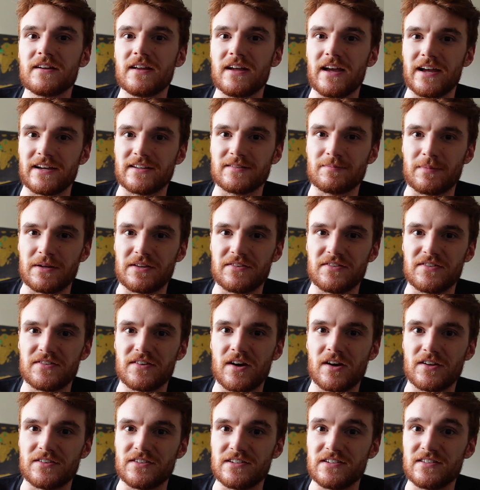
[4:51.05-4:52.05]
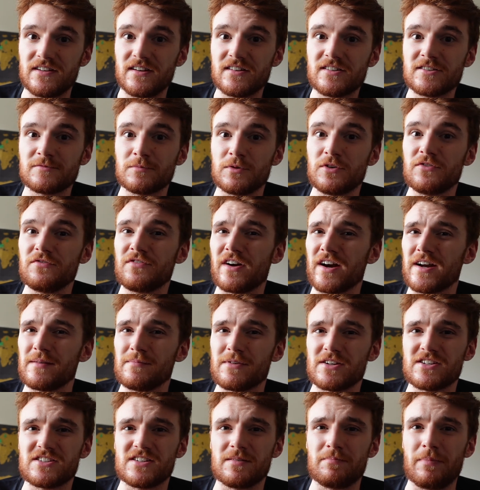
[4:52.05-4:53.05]
expenses are deductible very
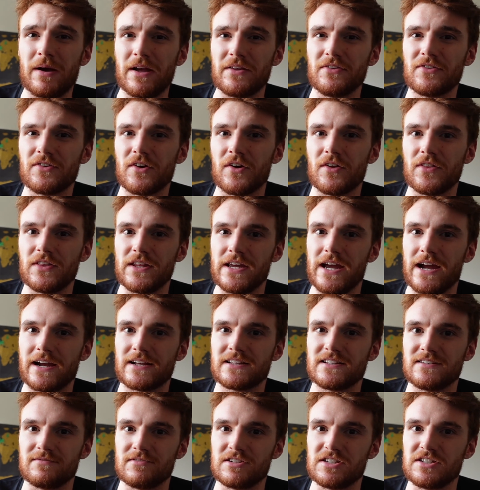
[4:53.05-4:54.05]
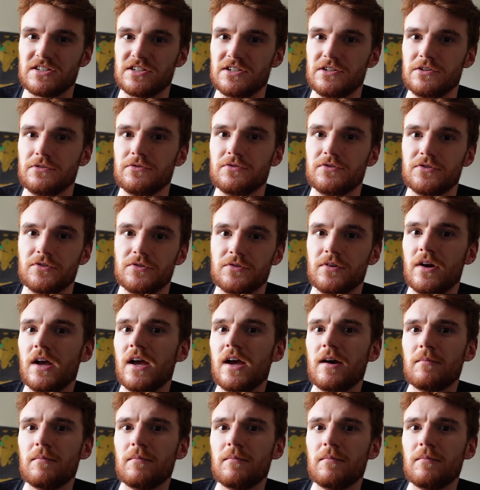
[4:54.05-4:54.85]
much depends on the activity you do.